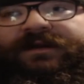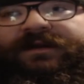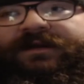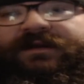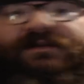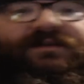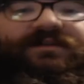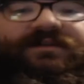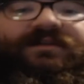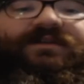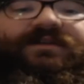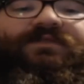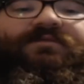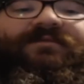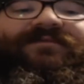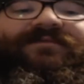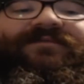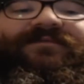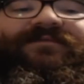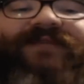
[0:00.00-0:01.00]
This is you will
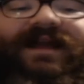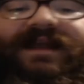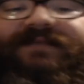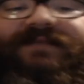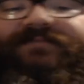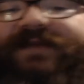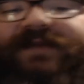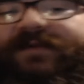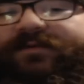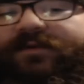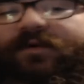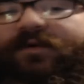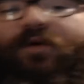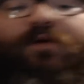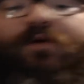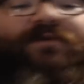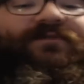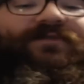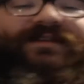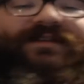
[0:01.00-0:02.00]
find people
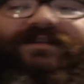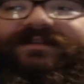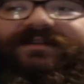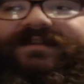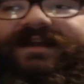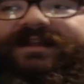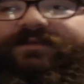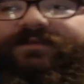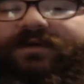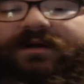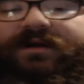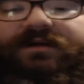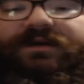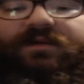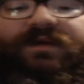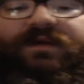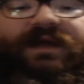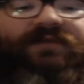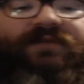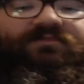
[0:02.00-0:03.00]
over in the States will argue
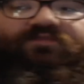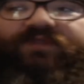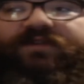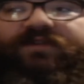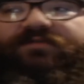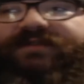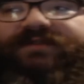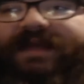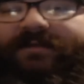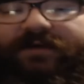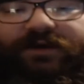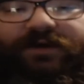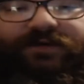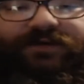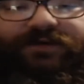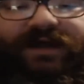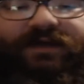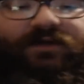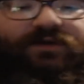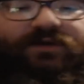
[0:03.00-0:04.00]
what a real
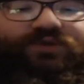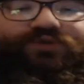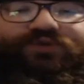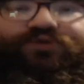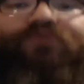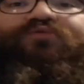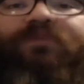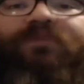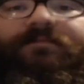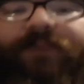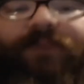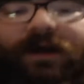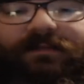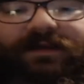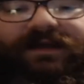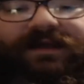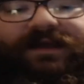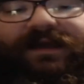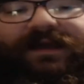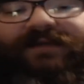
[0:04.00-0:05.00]
Democrat or true
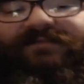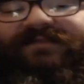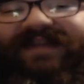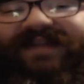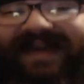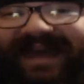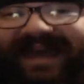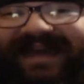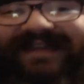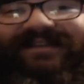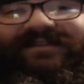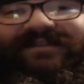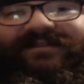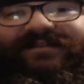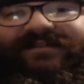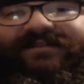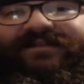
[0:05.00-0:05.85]
Republican is.